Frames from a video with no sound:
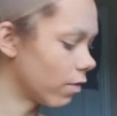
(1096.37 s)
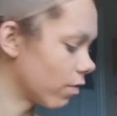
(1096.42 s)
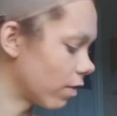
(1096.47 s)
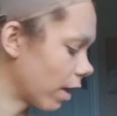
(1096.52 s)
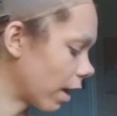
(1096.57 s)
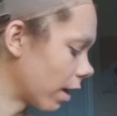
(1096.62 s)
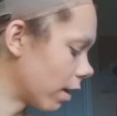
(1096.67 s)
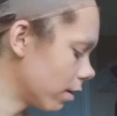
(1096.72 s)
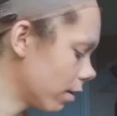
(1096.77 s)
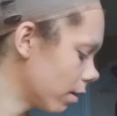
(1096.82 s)

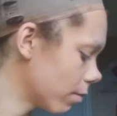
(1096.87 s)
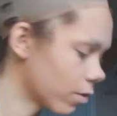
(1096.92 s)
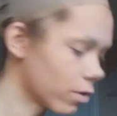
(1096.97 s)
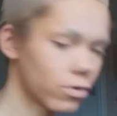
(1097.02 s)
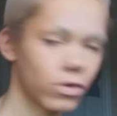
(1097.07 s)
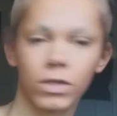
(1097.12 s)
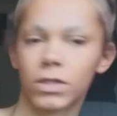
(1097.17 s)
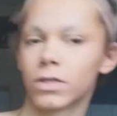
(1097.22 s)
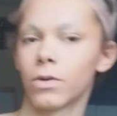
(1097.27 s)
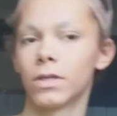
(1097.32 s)
And then
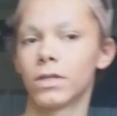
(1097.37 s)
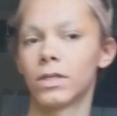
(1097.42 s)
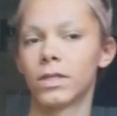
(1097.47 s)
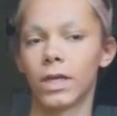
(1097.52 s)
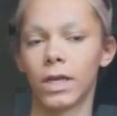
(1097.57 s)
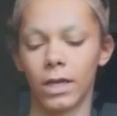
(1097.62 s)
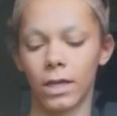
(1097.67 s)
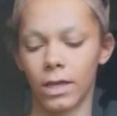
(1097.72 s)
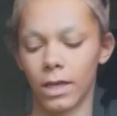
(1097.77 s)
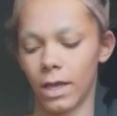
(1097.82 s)
I'm just
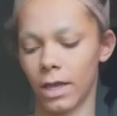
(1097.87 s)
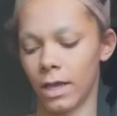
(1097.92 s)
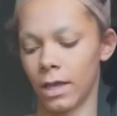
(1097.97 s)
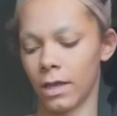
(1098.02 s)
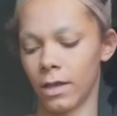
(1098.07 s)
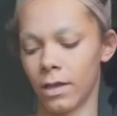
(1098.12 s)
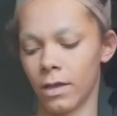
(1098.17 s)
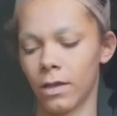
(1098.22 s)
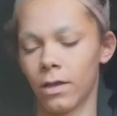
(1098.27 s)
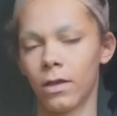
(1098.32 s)
going to take
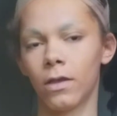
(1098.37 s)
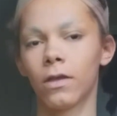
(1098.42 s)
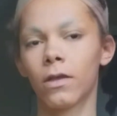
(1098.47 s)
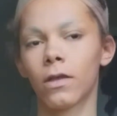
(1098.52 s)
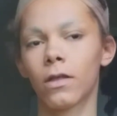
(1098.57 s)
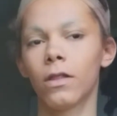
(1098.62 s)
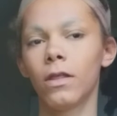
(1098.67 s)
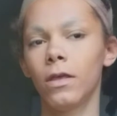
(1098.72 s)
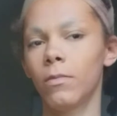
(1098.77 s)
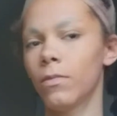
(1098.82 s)
a
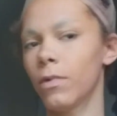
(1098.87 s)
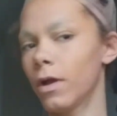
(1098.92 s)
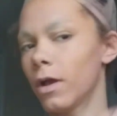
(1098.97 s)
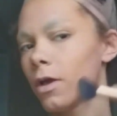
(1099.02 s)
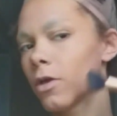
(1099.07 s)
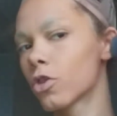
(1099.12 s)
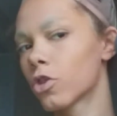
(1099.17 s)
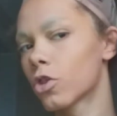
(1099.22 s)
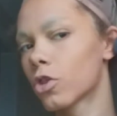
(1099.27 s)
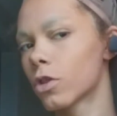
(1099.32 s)
clean
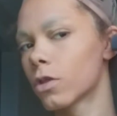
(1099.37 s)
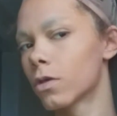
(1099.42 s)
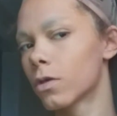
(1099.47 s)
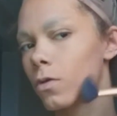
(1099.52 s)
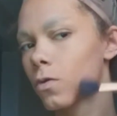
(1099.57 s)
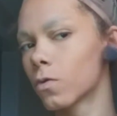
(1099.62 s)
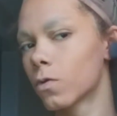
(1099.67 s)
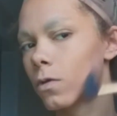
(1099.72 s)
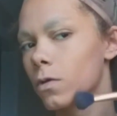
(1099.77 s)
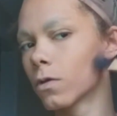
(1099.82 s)
brush